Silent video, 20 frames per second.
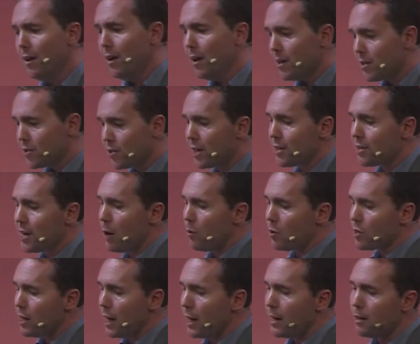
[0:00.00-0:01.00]
6
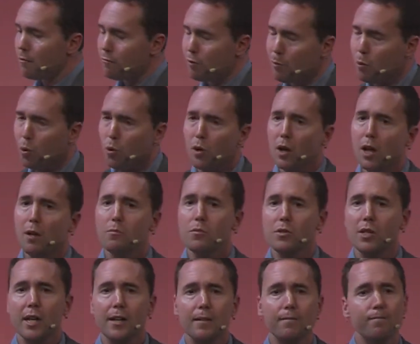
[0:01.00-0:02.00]
hours later, report comes
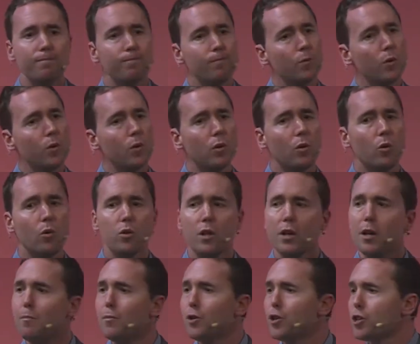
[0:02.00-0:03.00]
in, all the
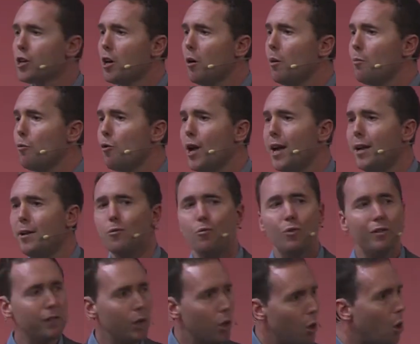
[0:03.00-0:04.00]
numbers show up red.
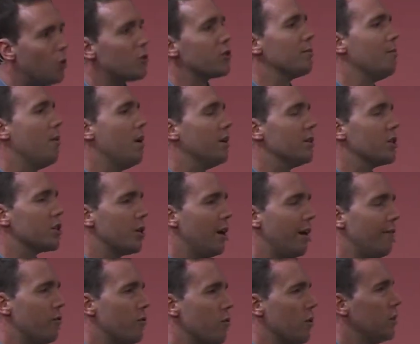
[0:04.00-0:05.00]
We've lost miles to
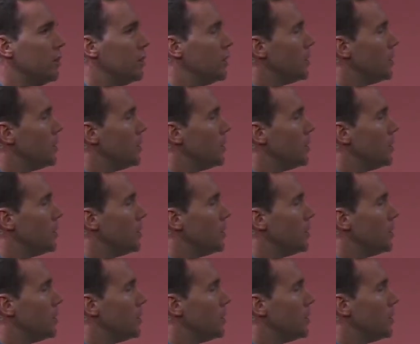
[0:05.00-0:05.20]
everyone.